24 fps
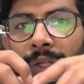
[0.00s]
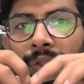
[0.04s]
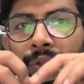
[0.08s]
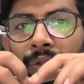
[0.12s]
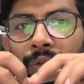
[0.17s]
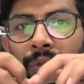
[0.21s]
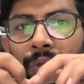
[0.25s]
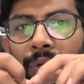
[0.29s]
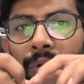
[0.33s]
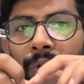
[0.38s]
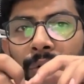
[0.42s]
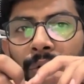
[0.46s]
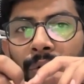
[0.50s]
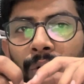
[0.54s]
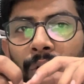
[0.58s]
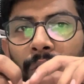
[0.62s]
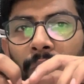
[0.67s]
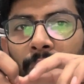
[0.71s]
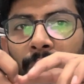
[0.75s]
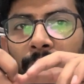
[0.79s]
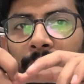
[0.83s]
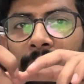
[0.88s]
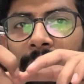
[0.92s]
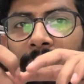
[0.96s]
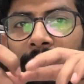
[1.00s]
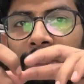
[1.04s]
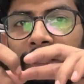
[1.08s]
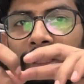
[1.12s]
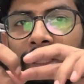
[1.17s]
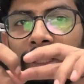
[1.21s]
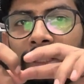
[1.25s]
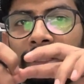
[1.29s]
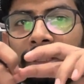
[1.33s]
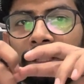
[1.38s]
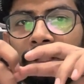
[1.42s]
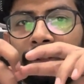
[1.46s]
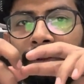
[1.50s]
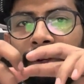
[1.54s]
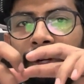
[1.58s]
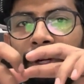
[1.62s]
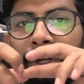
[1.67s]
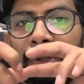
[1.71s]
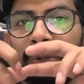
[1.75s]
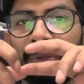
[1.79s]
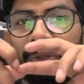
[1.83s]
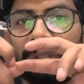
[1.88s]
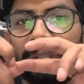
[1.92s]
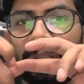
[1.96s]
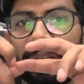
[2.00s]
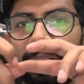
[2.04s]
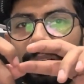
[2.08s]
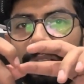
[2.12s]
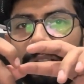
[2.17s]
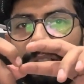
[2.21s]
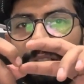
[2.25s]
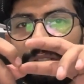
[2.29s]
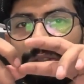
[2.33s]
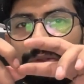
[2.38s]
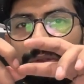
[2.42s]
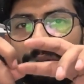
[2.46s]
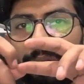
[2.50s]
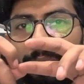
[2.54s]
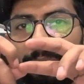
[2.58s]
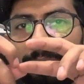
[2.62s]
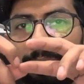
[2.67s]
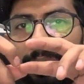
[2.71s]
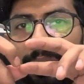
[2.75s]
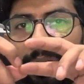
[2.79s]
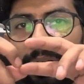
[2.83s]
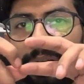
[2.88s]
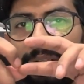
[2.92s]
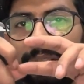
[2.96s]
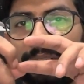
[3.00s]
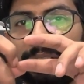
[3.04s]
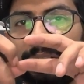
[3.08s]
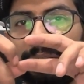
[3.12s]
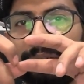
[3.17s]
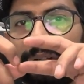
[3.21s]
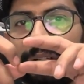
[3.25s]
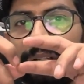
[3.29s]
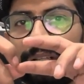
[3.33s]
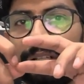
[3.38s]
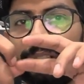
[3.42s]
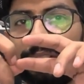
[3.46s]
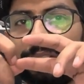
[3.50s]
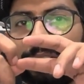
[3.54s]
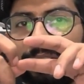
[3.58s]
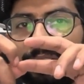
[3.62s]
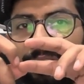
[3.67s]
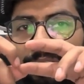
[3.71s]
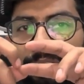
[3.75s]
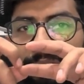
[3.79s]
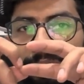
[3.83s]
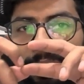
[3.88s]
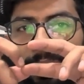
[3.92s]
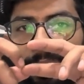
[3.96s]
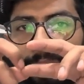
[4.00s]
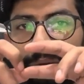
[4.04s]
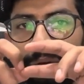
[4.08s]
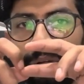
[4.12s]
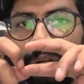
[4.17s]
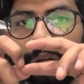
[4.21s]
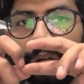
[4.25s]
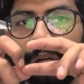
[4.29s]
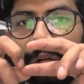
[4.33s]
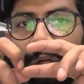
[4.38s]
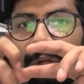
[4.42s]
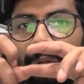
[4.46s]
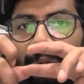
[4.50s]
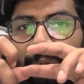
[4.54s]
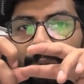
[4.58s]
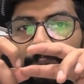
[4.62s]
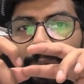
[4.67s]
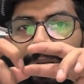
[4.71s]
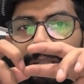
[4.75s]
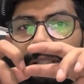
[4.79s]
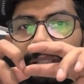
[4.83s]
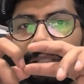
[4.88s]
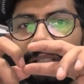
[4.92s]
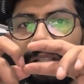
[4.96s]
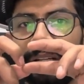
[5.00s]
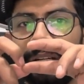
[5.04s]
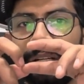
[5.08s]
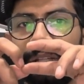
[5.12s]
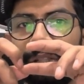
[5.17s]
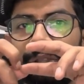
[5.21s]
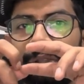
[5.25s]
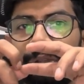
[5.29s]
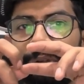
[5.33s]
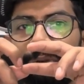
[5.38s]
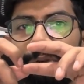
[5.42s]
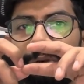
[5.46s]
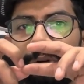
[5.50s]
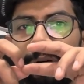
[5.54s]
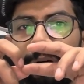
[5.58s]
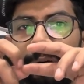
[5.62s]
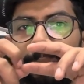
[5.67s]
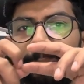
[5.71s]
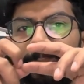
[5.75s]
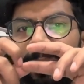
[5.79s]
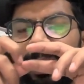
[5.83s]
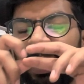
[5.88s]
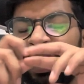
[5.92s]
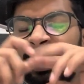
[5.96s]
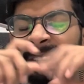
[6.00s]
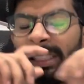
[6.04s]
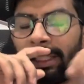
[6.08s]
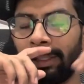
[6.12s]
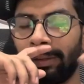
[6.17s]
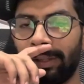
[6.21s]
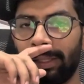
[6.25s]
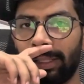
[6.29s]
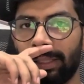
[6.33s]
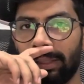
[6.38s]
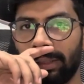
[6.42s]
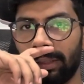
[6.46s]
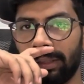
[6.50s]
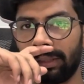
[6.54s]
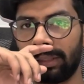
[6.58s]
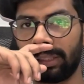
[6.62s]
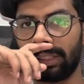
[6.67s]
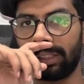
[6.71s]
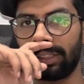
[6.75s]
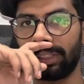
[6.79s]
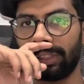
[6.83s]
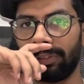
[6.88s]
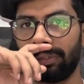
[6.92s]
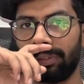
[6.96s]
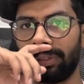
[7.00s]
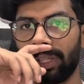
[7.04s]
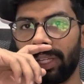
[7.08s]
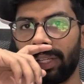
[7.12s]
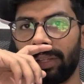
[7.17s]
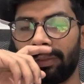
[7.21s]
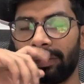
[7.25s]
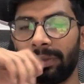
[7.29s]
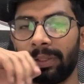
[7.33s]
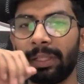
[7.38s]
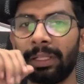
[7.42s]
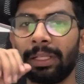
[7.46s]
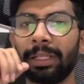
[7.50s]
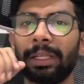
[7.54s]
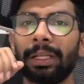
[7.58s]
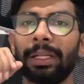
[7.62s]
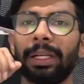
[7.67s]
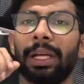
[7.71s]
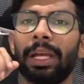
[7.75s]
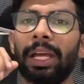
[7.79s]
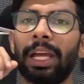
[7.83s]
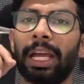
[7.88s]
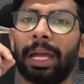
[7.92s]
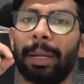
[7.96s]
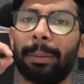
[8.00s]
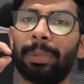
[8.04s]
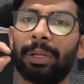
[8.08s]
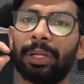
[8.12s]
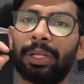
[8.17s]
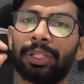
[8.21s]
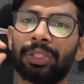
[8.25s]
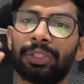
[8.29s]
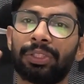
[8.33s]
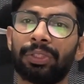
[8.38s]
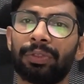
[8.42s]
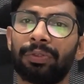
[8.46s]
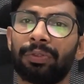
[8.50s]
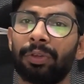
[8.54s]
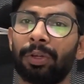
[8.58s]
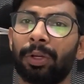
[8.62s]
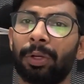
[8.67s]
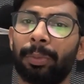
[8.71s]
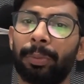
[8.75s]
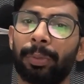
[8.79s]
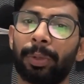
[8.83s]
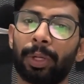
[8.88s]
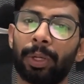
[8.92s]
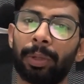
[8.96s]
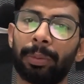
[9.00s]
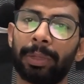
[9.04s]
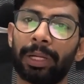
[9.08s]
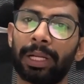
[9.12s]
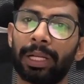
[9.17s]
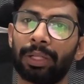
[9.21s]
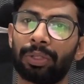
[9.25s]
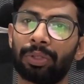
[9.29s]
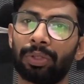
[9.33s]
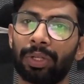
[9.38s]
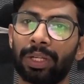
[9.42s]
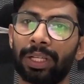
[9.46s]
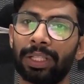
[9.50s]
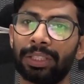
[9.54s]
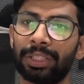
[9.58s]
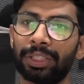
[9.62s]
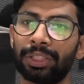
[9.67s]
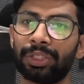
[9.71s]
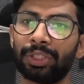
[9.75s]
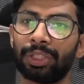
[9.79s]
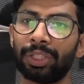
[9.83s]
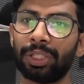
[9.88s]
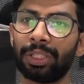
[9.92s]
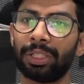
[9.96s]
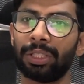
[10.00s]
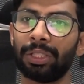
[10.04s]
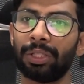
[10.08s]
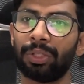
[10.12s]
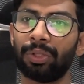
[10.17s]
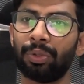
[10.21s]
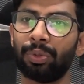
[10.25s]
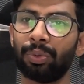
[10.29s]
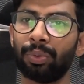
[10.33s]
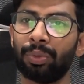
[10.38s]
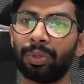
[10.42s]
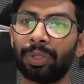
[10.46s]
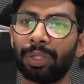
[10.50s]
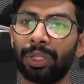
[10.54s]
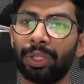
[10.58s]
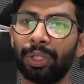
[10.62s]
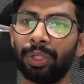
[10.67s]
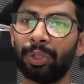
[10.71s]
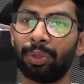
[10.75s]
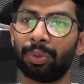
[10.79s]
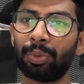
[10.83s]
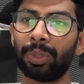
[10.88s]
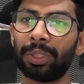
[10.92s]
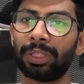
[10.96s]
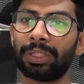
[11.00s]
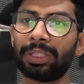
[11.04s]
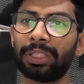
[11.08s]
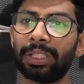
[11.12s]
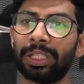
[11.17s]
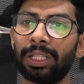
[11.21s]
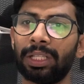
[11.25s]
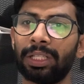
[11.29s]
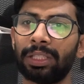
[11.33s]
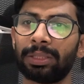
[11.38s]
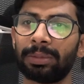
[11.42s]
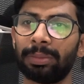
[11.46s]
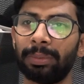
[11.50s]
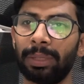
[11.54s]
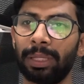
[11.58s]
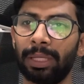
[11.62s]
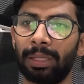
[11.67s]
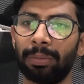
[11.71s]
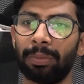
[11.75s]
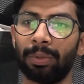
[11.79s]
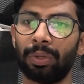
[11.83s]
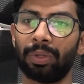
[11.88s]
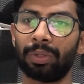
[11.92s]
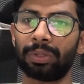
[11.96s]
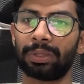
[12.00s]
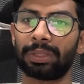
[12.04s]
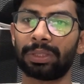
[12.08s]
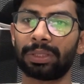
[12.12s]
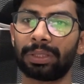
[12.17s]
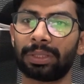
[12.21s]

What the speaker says: So now we discuss the way to send this form I-765. You can send your form I-765 application for employment authorization to 3 USCIS mailbox.